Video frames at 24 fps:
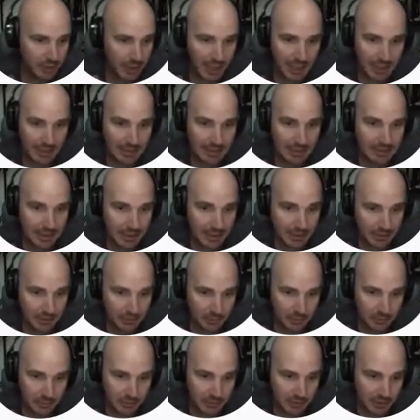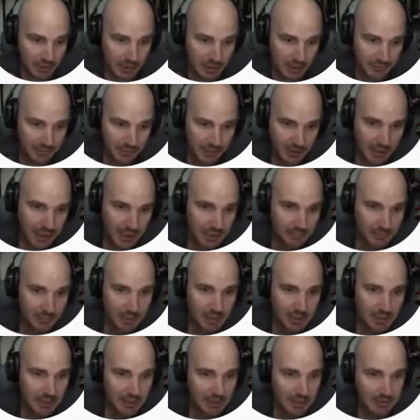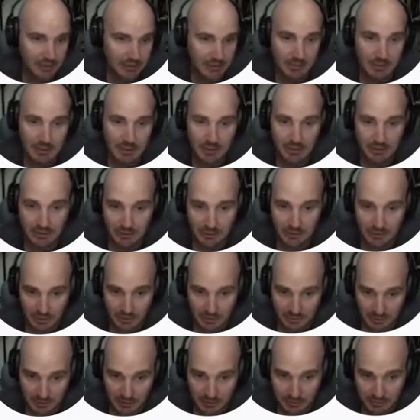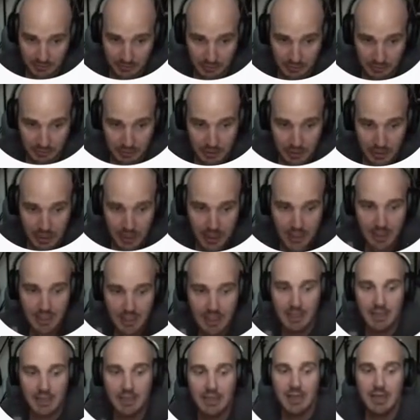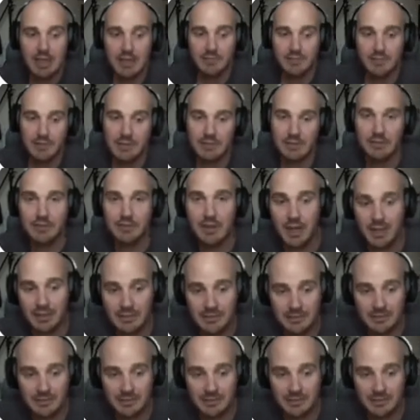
a glance, we'll see if the campaign is being successful. And if it is not